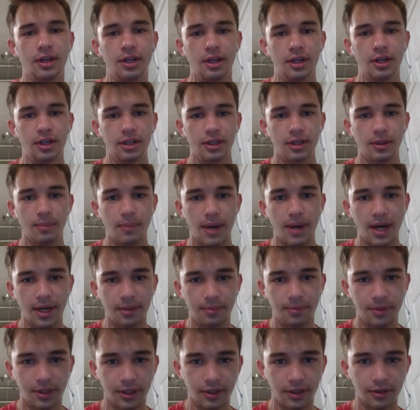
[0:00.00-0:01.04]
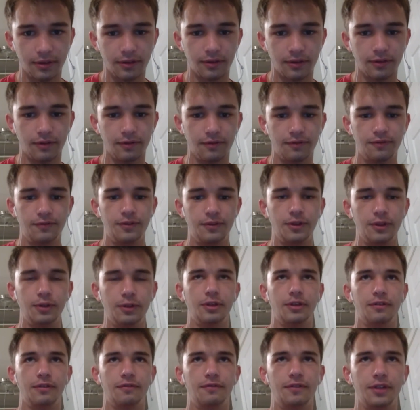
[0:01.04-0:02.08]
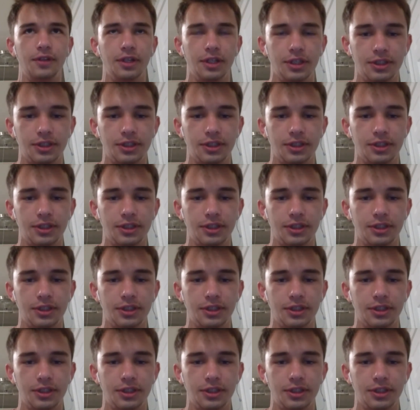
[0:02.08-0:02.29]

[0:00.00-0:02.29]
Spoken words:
the Mattapan Food and Fitness